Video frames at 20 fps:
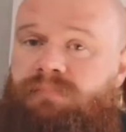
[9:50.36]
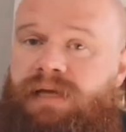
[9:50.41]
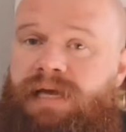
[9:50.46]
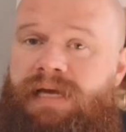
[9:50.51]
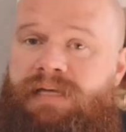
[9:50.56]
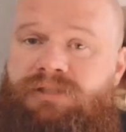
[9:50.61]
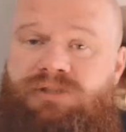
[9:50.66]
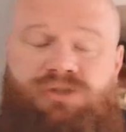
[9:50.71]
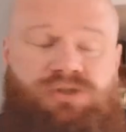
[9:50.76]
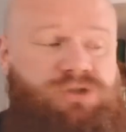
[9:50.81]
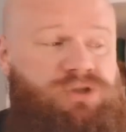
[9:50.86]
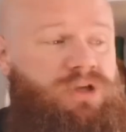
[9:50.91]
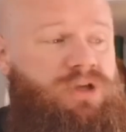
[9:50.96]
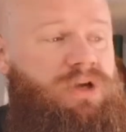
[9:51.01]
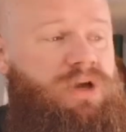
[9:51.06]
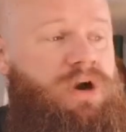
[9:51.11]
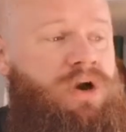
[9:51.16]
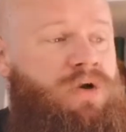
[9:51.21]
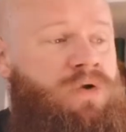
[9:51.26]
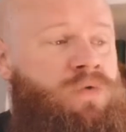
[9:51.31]
XO,
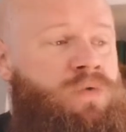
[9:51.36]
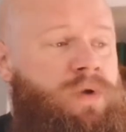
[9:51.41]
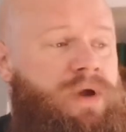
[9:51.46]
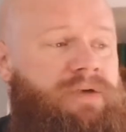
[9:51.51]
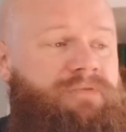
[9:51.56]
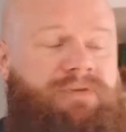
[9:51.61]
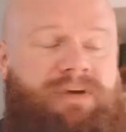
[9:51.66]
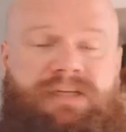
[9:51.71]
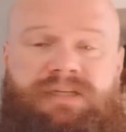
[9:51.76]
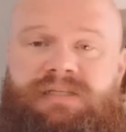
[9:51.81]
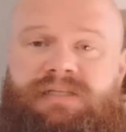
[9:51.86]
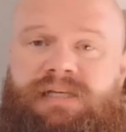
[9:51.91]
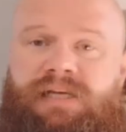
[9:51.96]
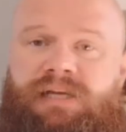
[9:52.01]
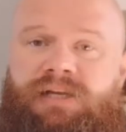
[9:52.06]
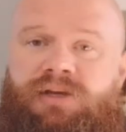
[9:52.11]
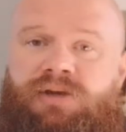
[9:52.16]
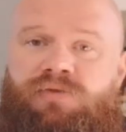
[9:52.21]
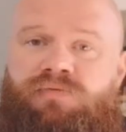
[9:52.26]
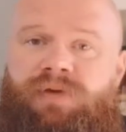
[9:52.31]
if I say
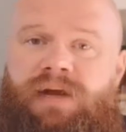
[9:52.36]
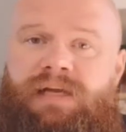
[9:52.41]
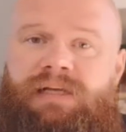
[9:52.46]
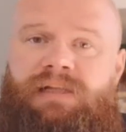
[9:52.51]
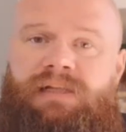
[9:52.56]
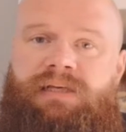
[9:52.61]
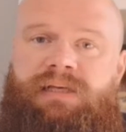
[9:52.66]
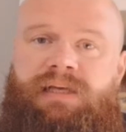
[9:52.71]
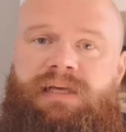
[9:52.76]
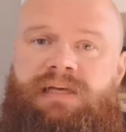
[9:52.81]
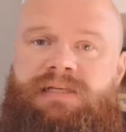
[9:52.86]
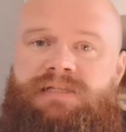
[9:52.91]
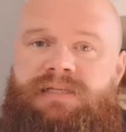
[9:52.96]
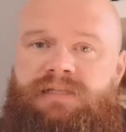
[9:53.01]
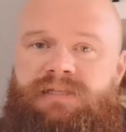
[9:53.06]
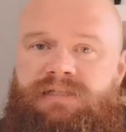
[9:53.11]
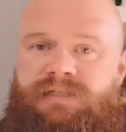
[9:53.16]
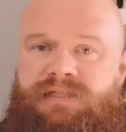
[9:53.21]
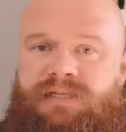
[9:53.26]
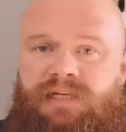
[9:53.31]
it correctly, is a
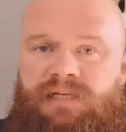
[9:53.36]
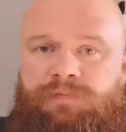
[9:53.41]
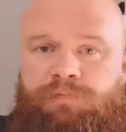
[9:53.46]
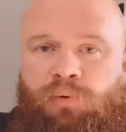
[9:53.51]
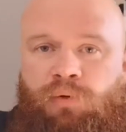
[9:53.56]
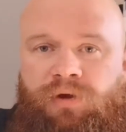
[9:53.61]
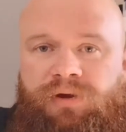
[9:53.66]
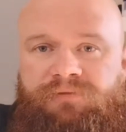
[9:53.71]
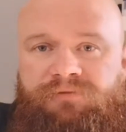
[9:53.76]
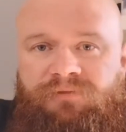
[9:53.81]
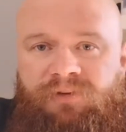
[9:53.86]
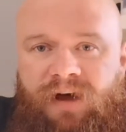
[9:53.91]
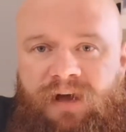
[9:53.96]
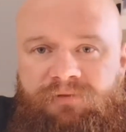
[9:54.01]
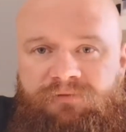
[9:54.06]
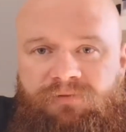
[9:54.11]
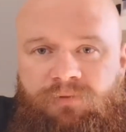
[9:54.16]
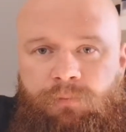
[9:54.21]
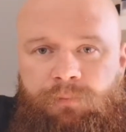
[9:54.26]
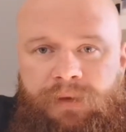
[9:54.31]

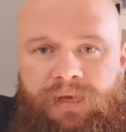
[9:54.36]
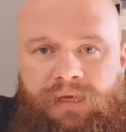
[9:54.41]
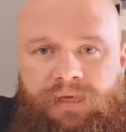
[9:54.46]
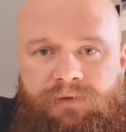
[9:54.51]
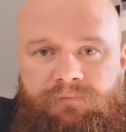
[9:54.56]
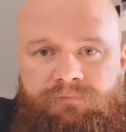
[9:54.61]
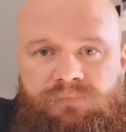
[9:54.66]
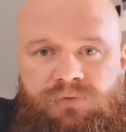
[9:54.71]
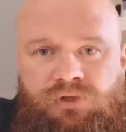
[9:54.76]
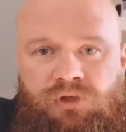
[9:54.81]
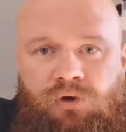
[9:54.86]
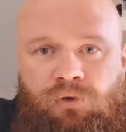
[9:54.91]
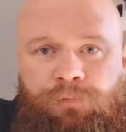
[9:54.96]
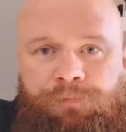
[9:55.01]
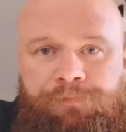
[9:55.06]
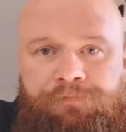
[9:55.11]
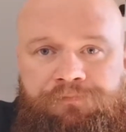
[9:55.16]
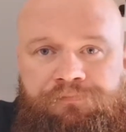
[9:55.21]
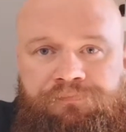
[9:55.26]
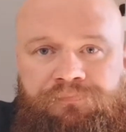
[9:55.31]
6.5 for me.
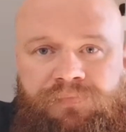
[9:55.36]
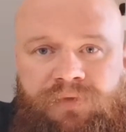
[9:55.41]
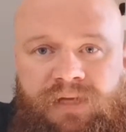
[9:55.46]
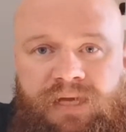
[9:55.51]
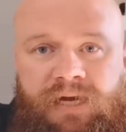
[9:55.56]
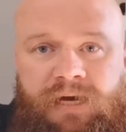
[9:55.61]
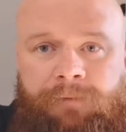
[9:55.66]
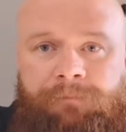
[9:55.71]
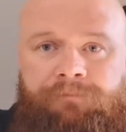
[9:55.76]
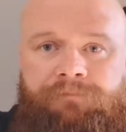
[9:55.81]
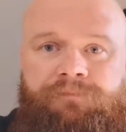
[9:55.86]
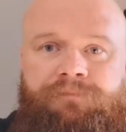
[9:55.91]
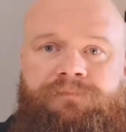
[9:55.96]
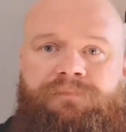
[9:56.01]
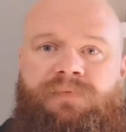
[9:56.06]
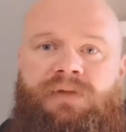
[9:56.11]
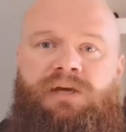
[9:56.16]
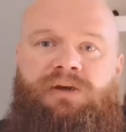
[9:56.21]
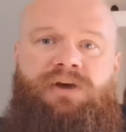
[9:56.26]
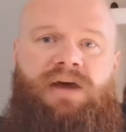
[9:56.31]
So, yeah.
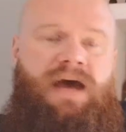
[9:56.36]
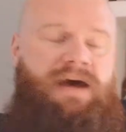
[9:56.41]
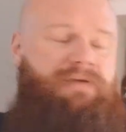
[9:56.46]
There you